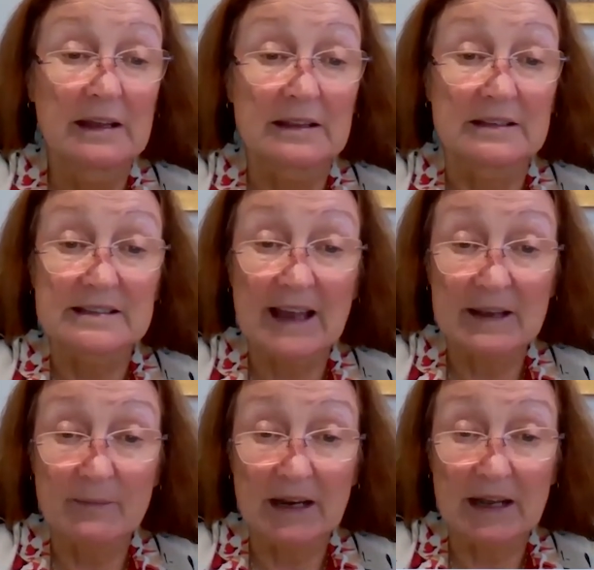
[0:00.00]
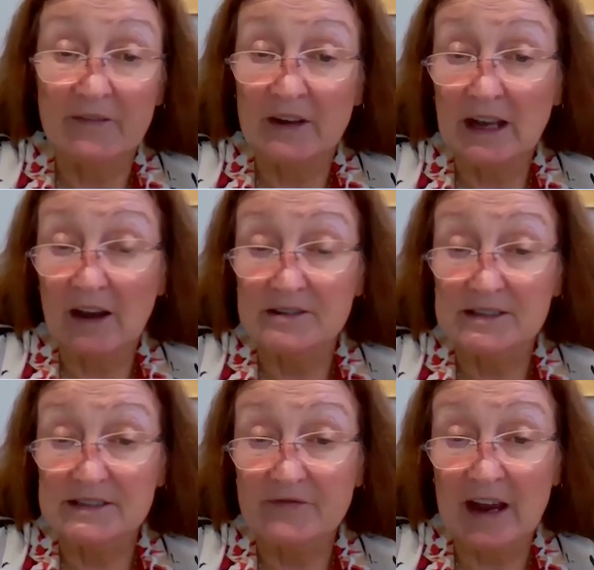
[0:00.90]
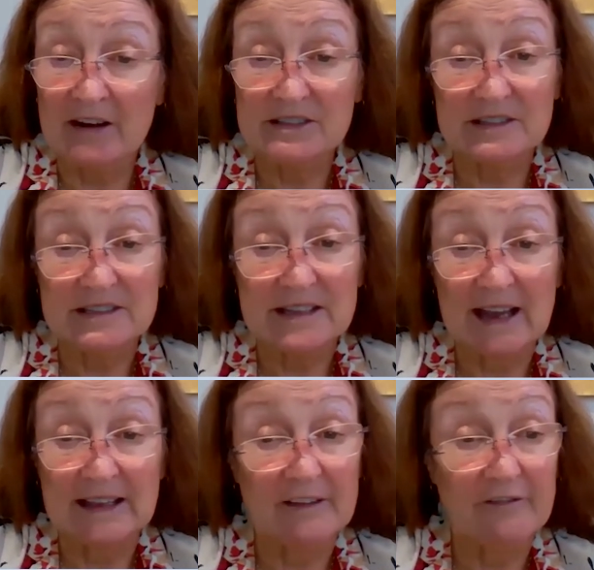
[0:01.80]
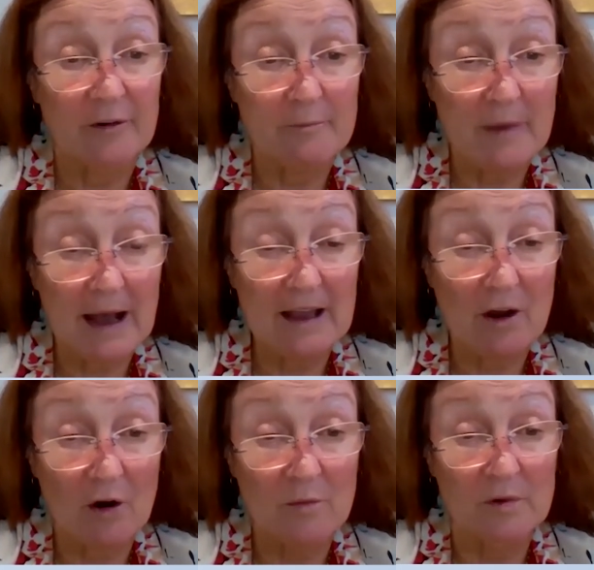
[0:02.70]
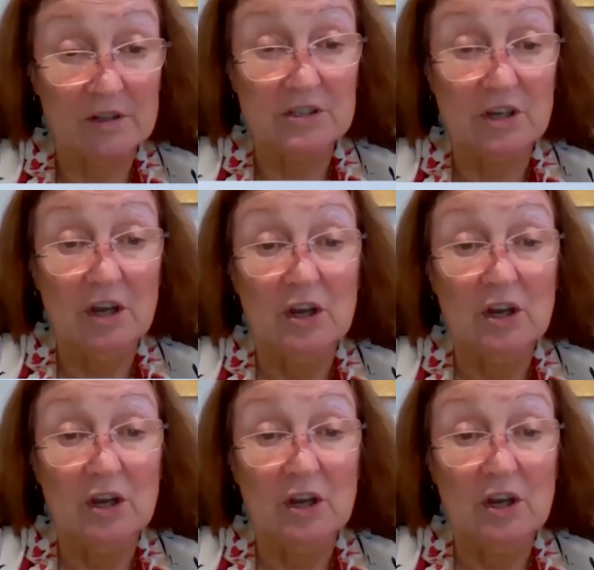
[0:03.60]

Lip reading: The statement even goes as far as to say that from May onwards,